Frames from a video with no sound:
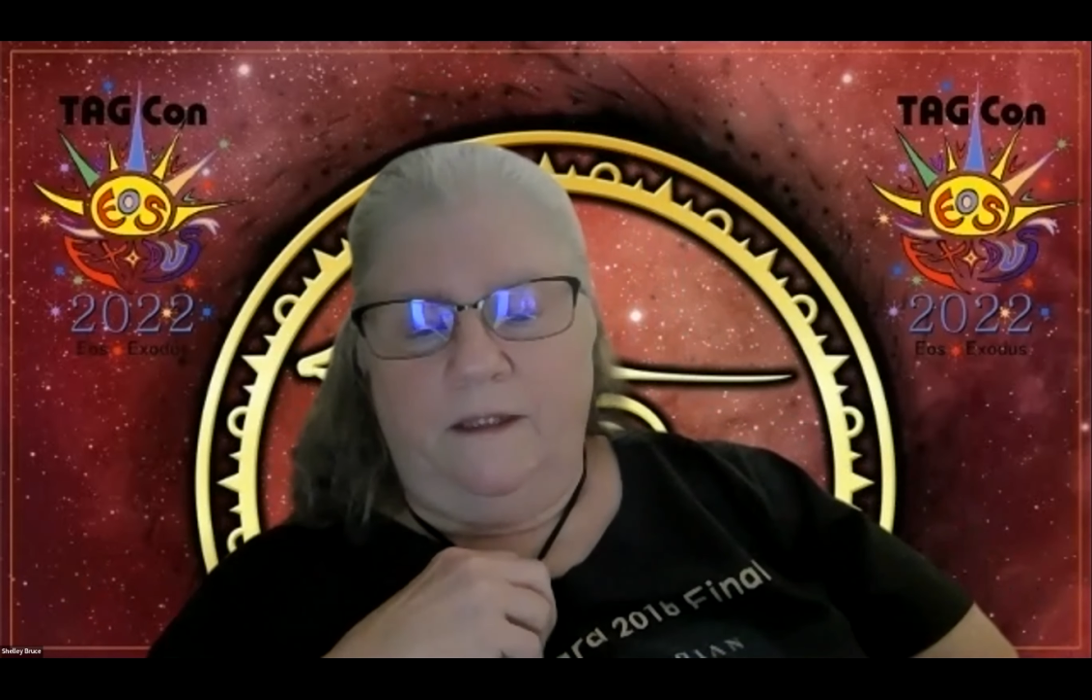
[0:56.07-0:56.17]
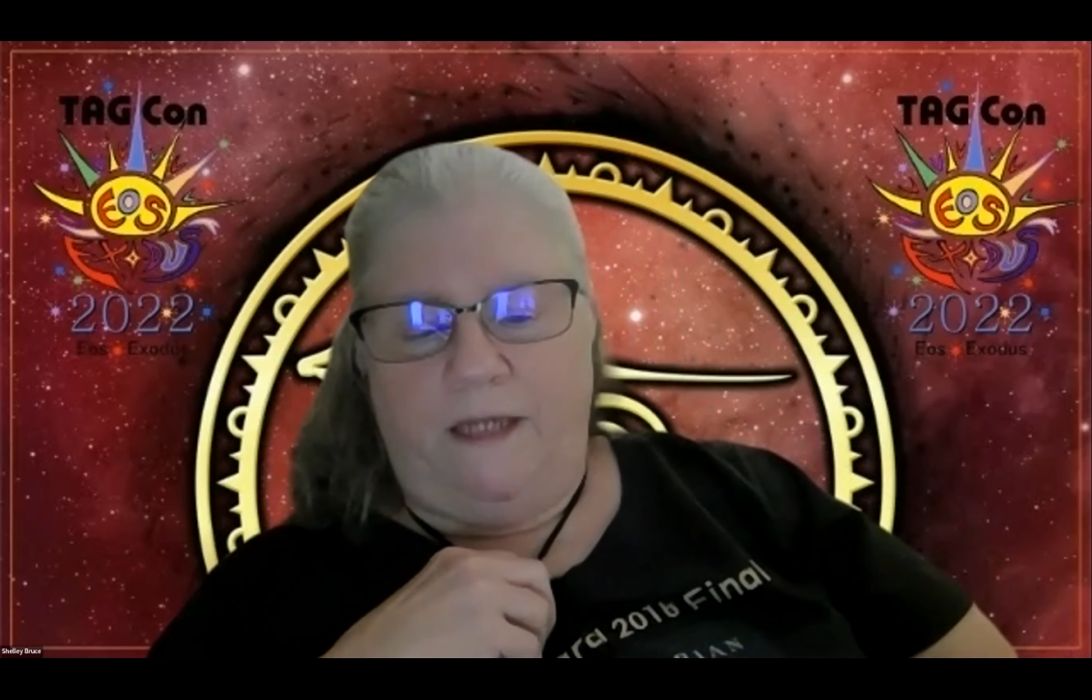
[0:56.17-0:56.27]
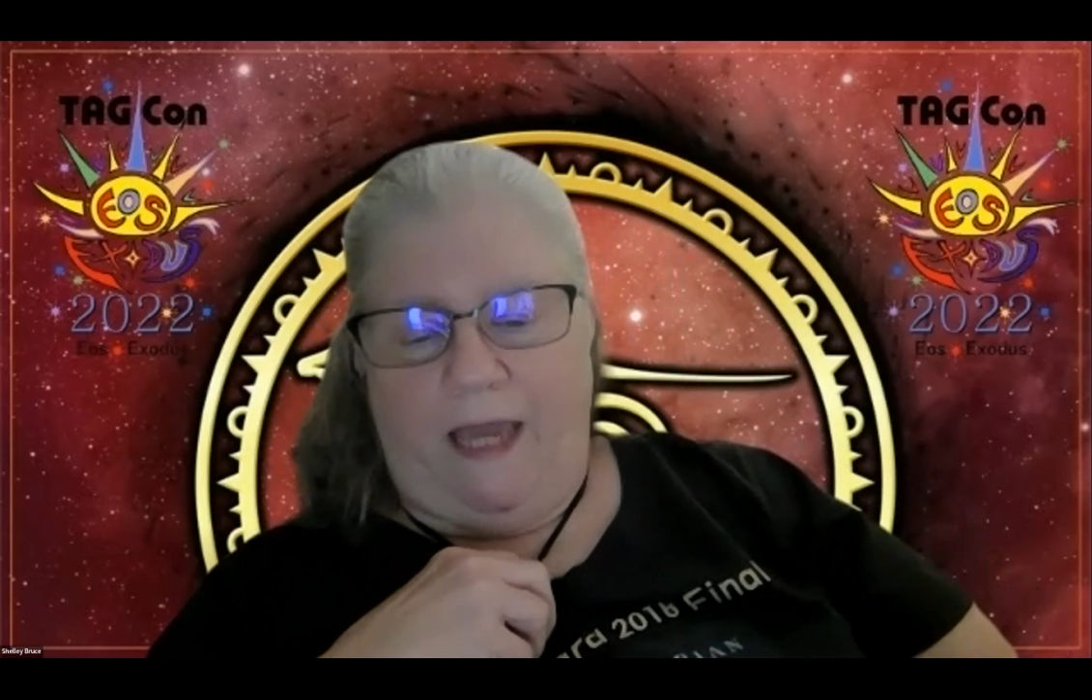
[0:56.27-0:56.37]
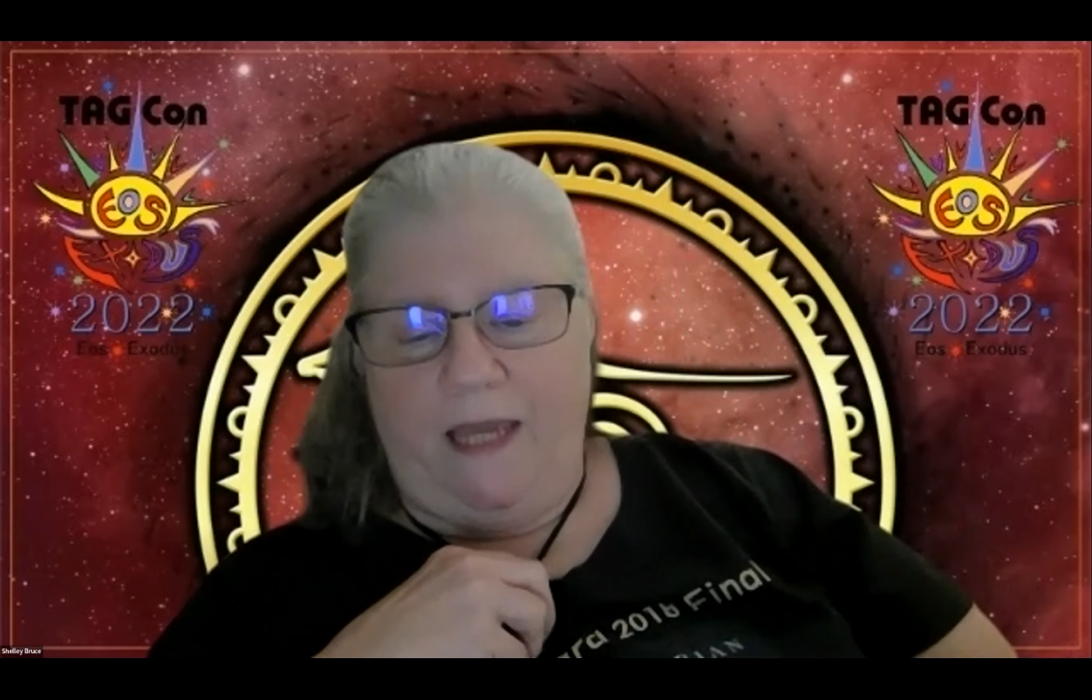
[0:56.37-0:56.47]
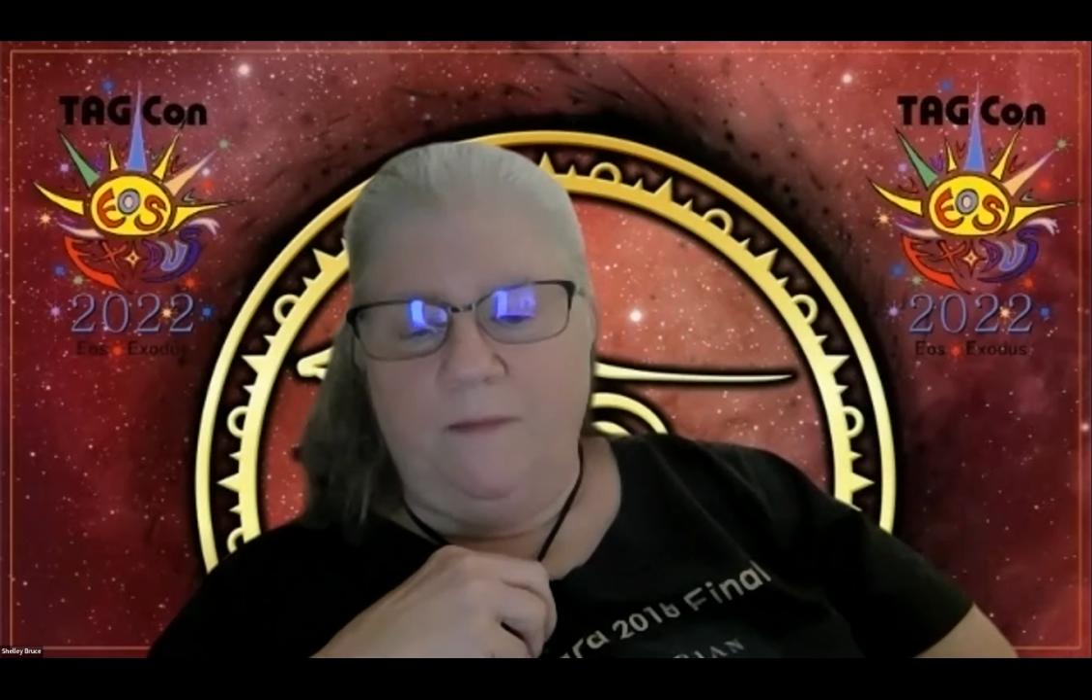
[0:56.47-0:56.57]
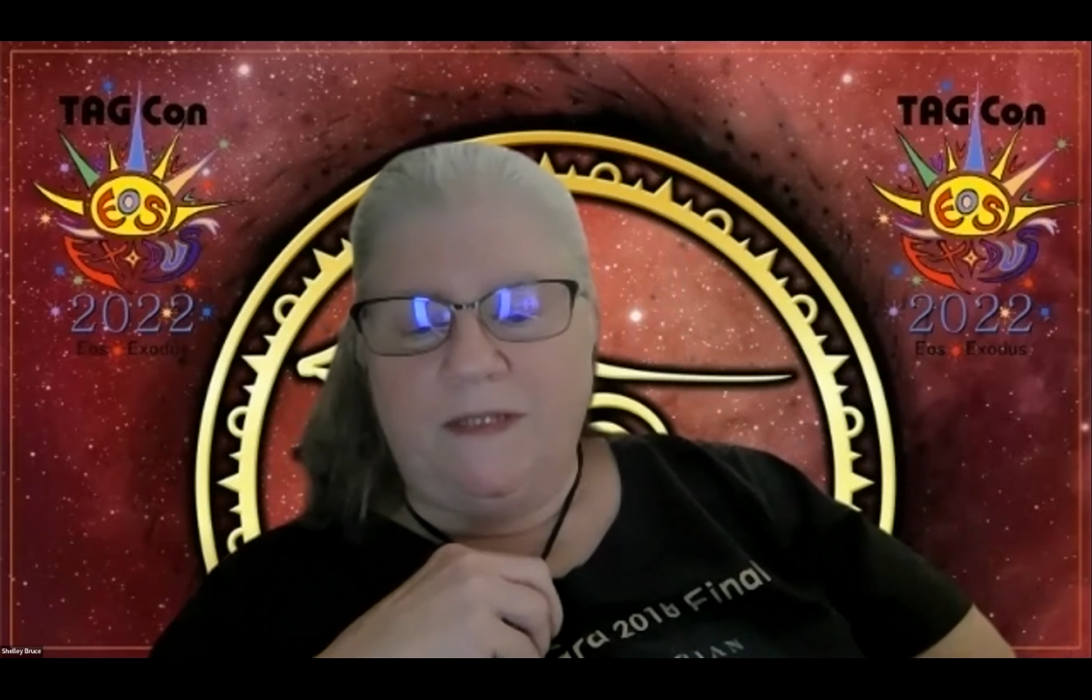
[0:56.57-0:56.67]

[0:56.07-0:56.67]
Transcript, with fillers: game